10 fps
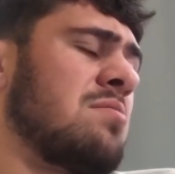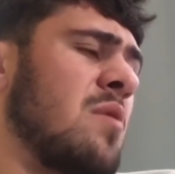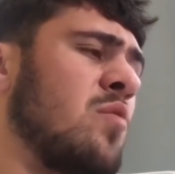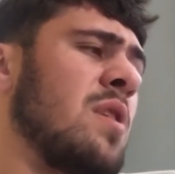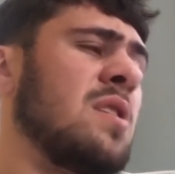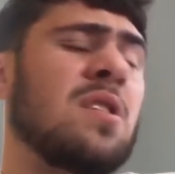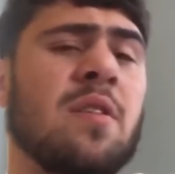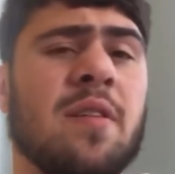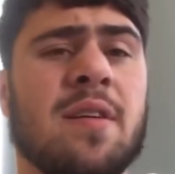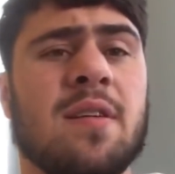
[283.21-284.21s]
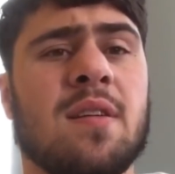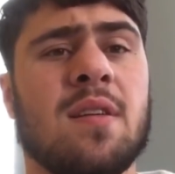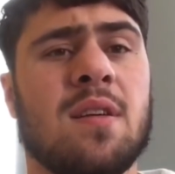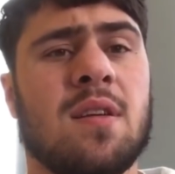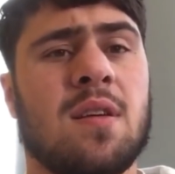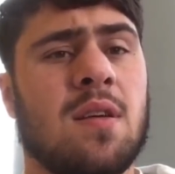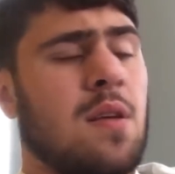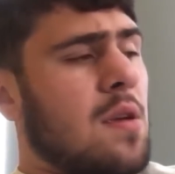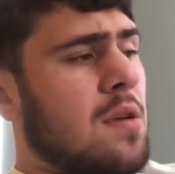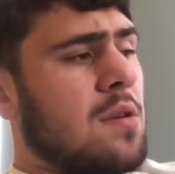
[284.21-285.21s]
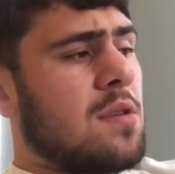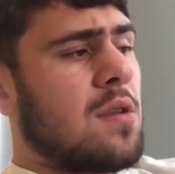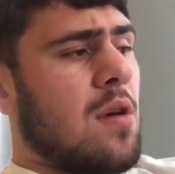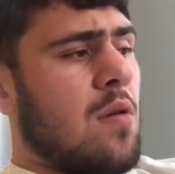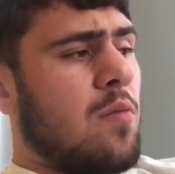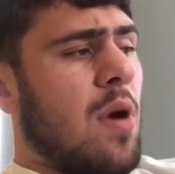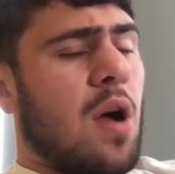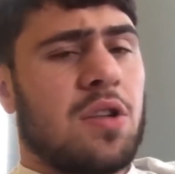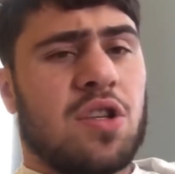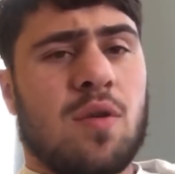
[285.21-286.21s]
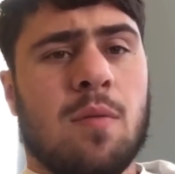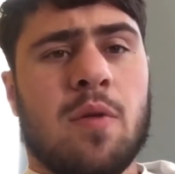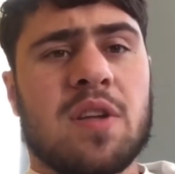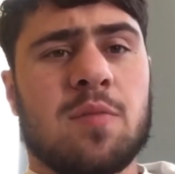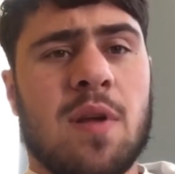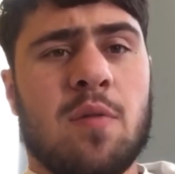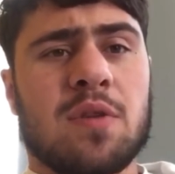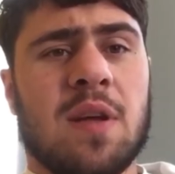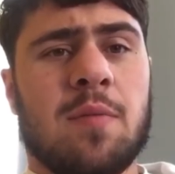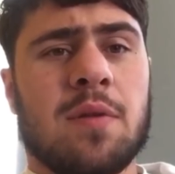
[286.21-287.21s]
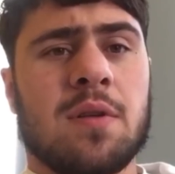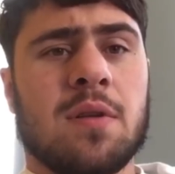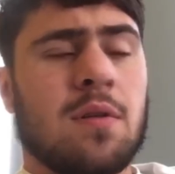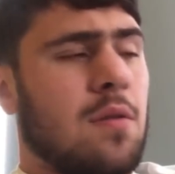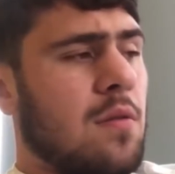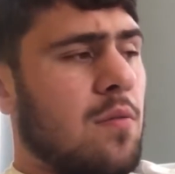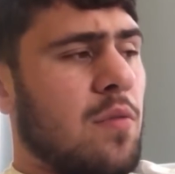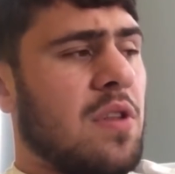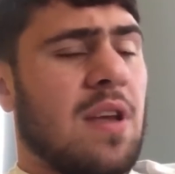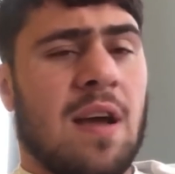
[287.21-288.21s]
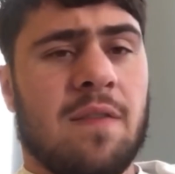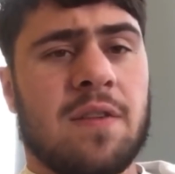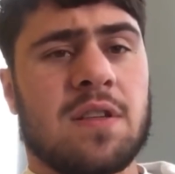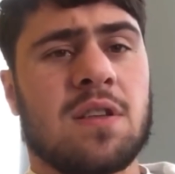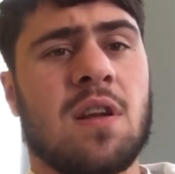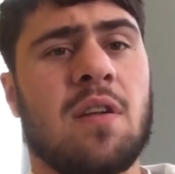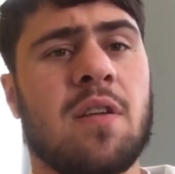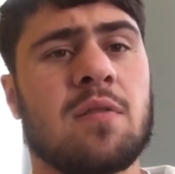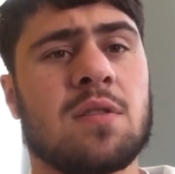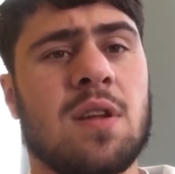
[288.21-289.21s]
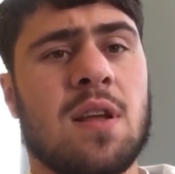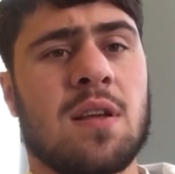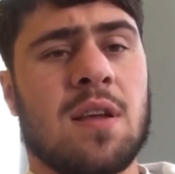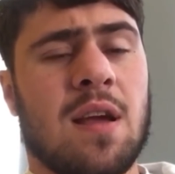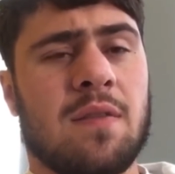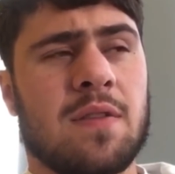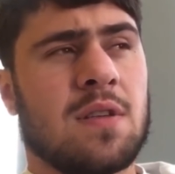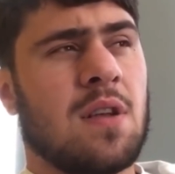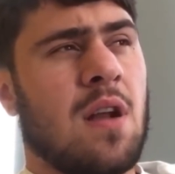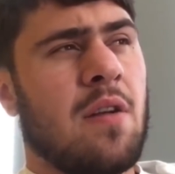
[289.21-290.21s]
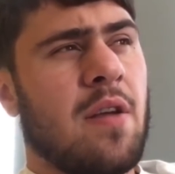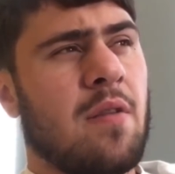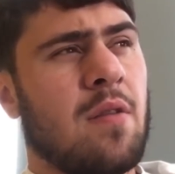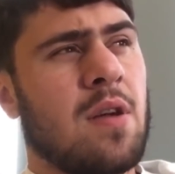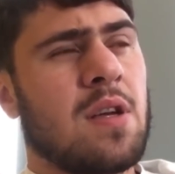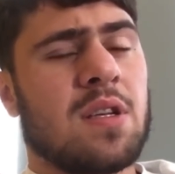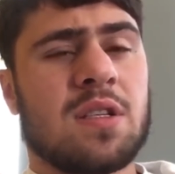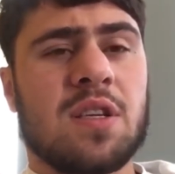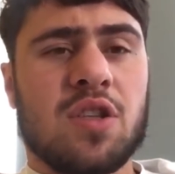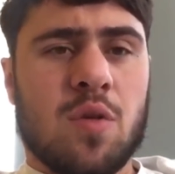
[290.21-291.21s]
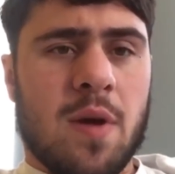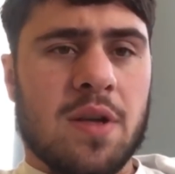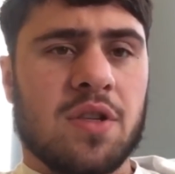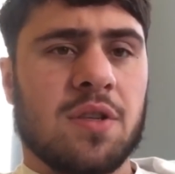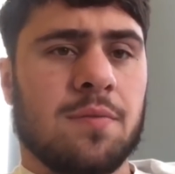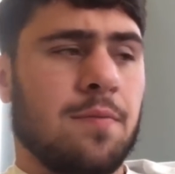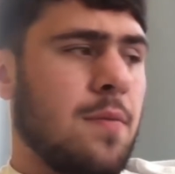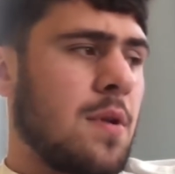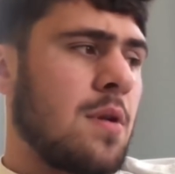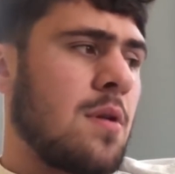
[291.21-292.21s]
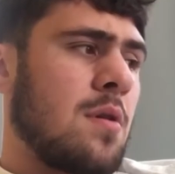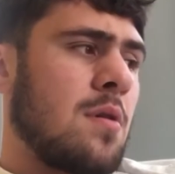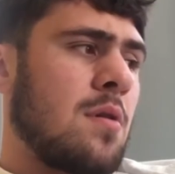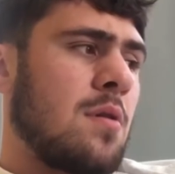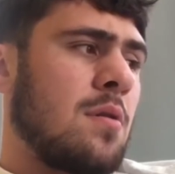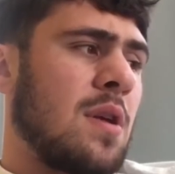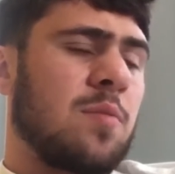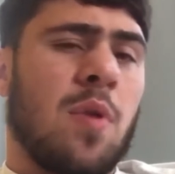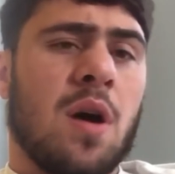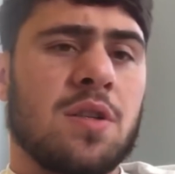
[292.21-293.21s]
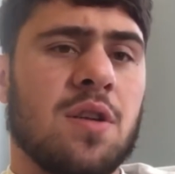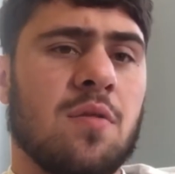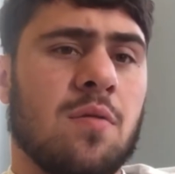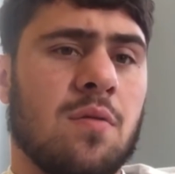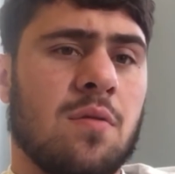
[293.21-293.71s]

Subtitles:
I'm willing to do it. So part two, I'm gonna explain what's happened with the catfish scenario today. Catfish scenario situation. That's part two.